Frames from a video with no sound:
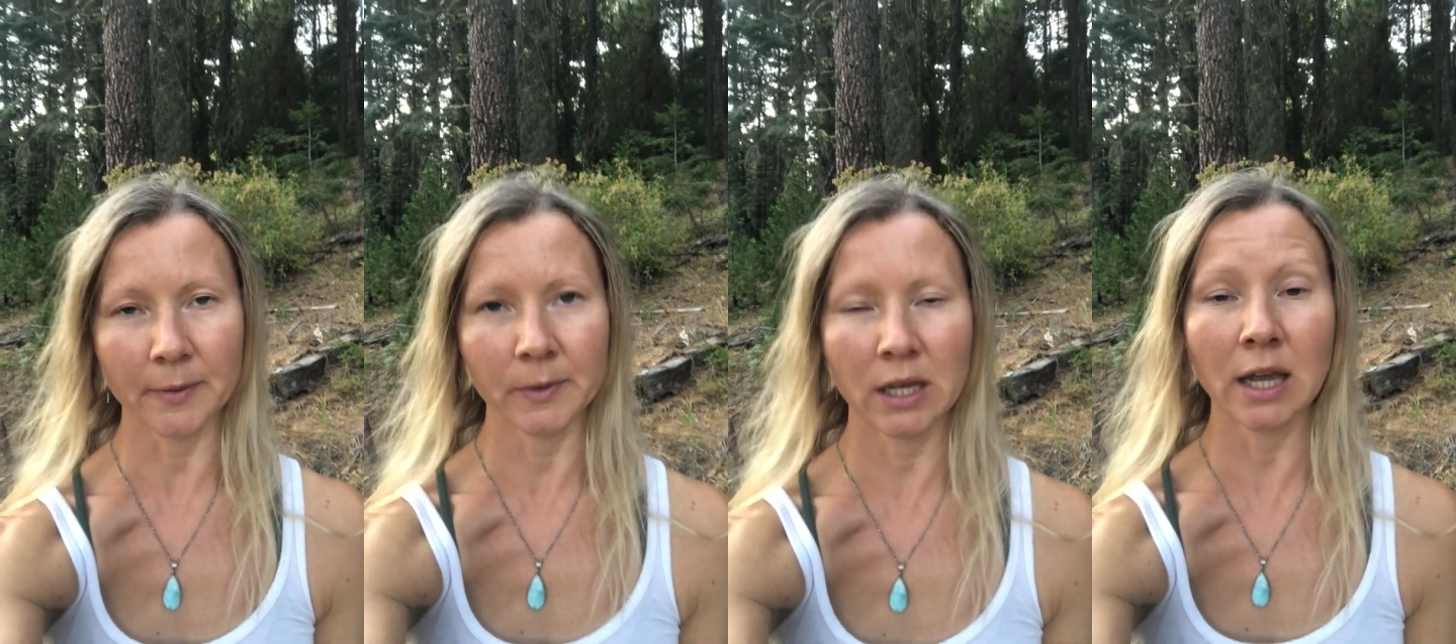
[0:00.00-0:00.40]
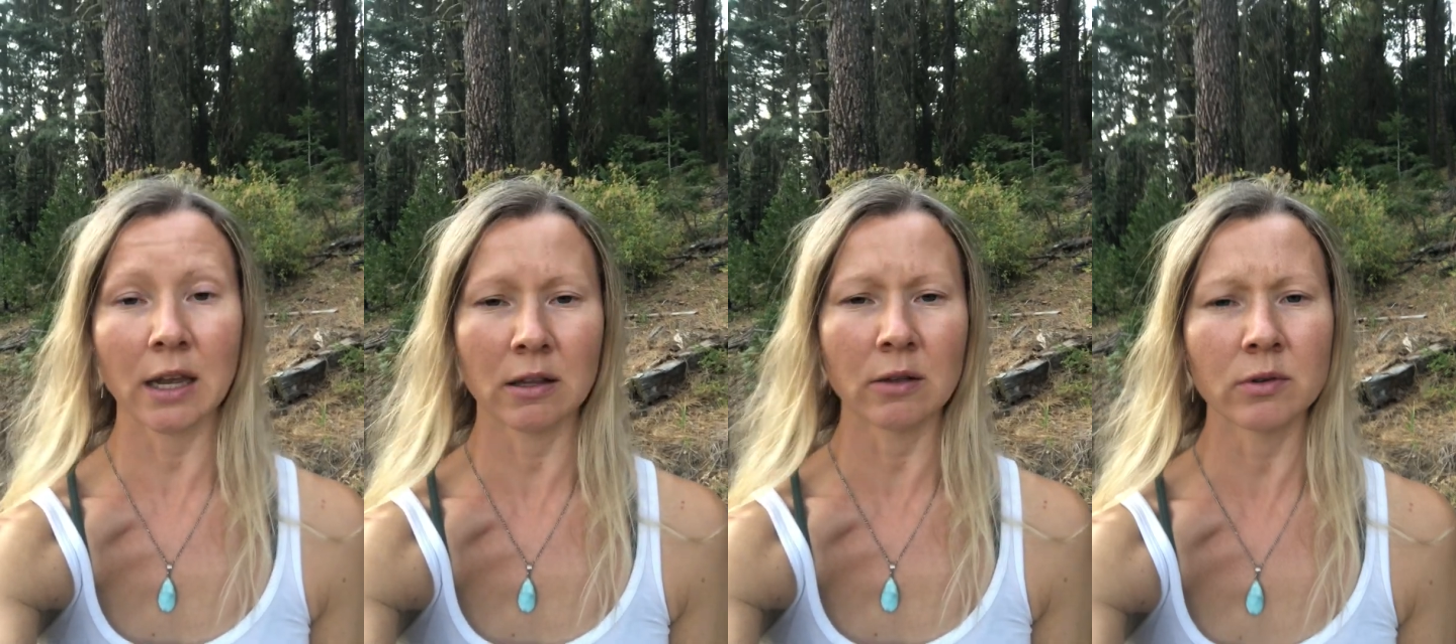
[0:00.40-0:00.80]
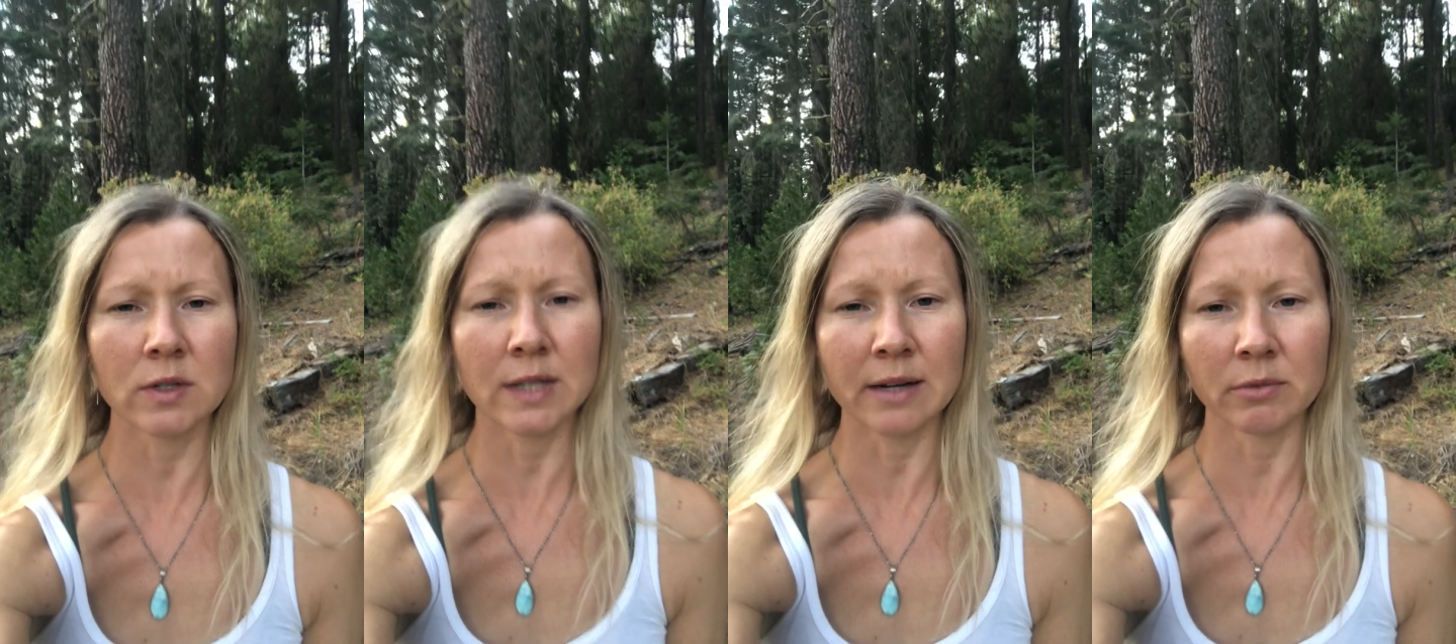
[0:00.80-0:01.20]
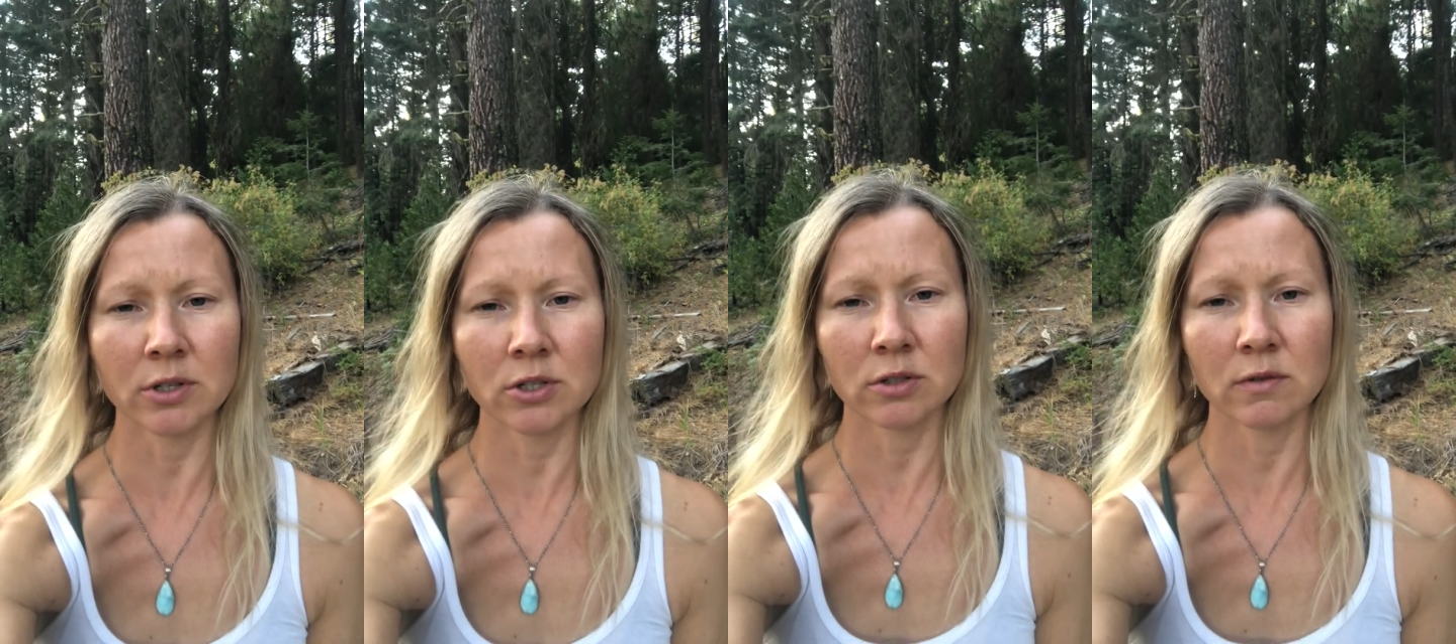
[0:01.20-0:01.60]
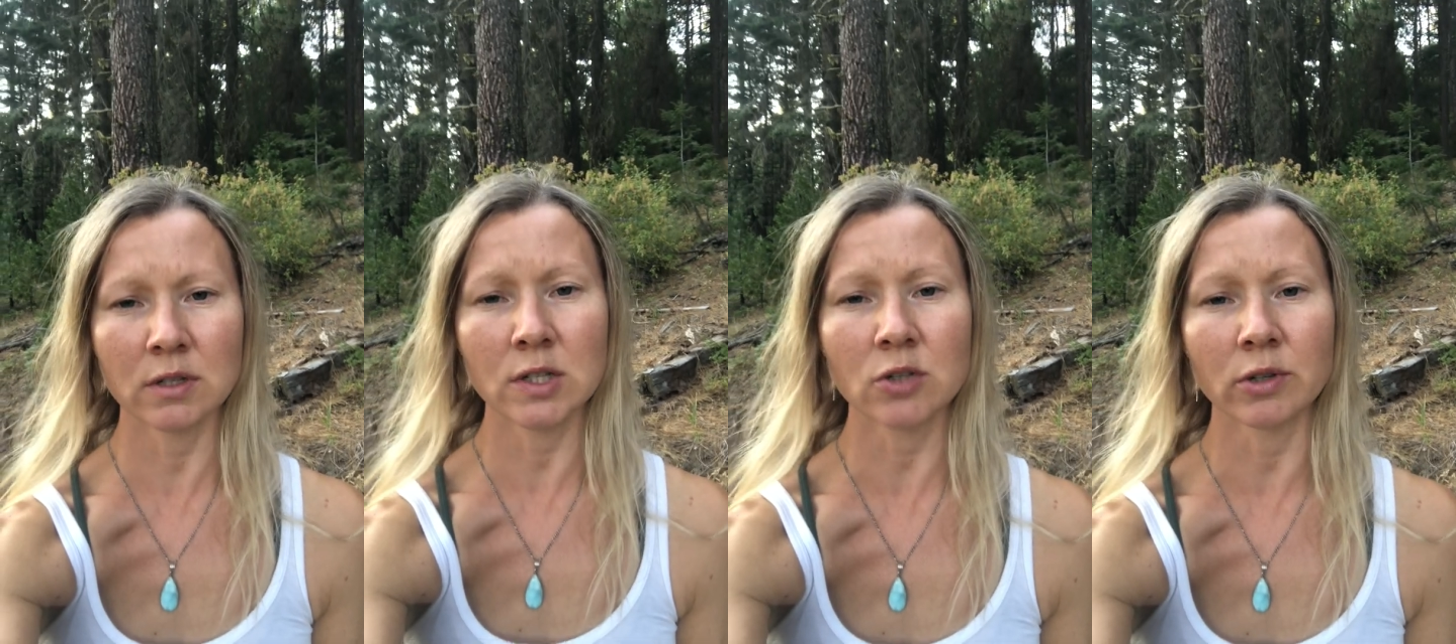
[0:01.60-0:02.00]
Again, it was damaged,
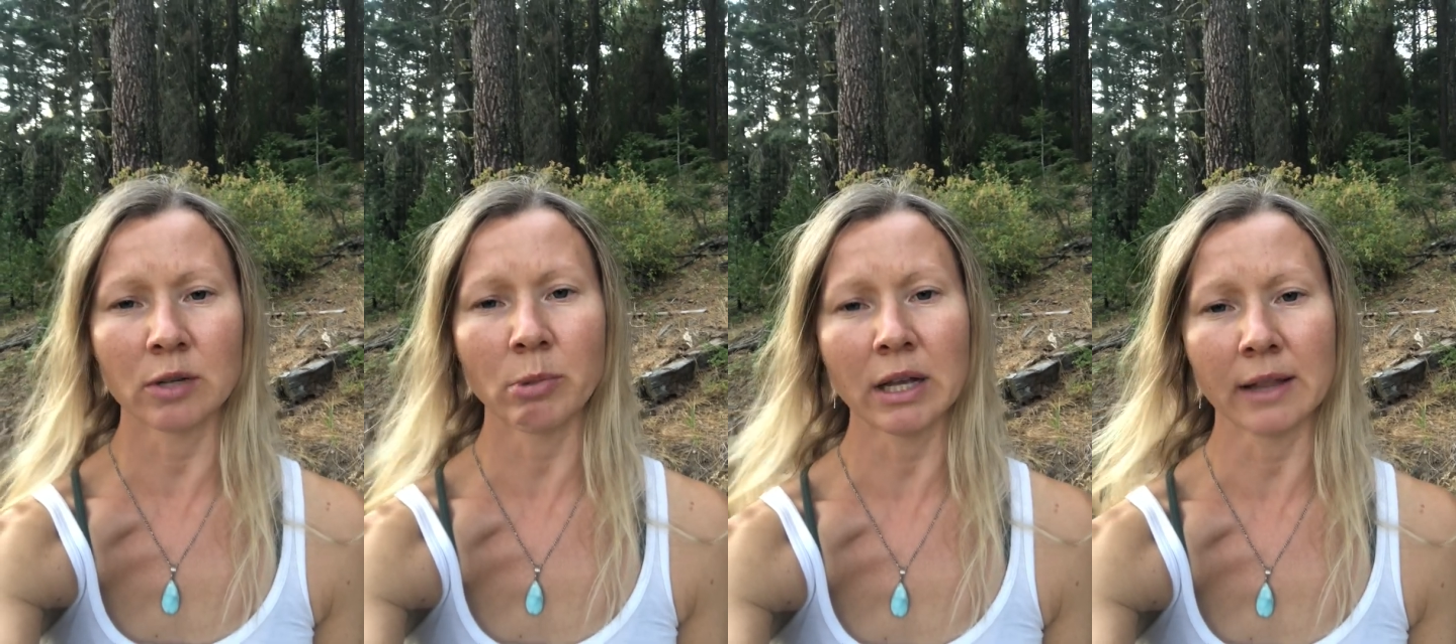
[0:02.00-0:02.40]
destroyed by